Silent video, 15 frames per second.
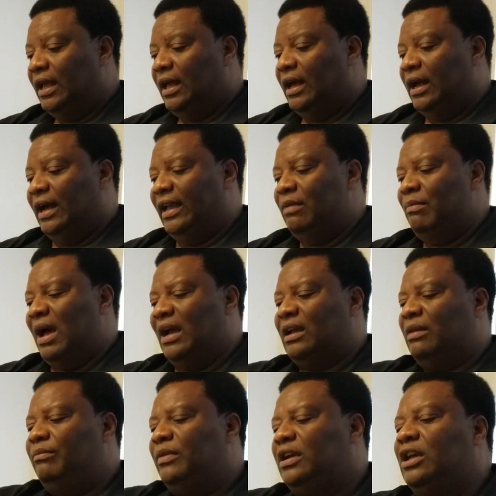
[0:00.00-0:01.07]
In my
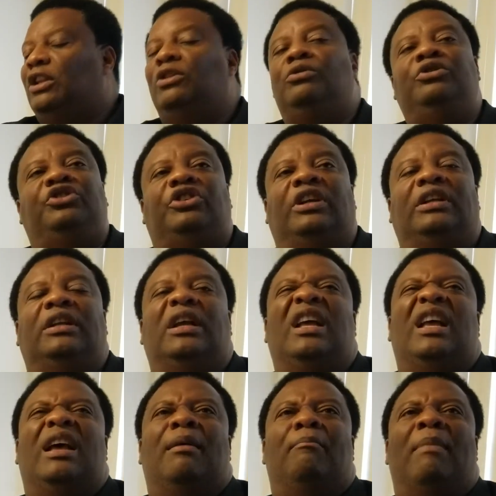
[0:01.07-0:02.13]
conclusion,
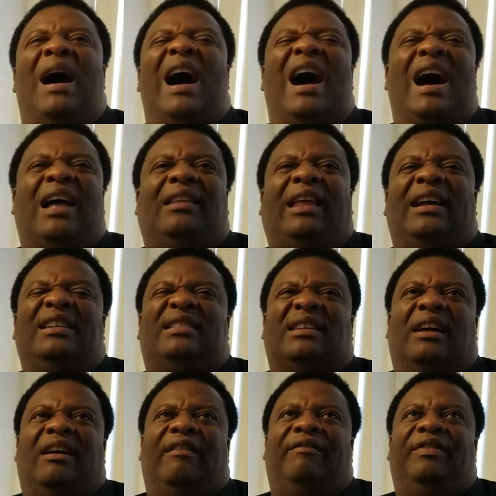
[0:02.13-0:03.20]
my highlights
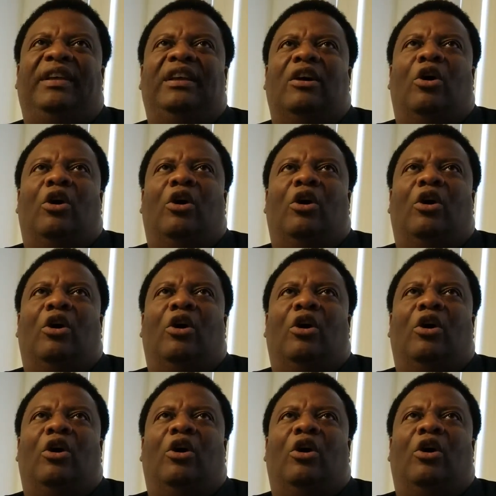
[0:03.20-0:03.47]
of the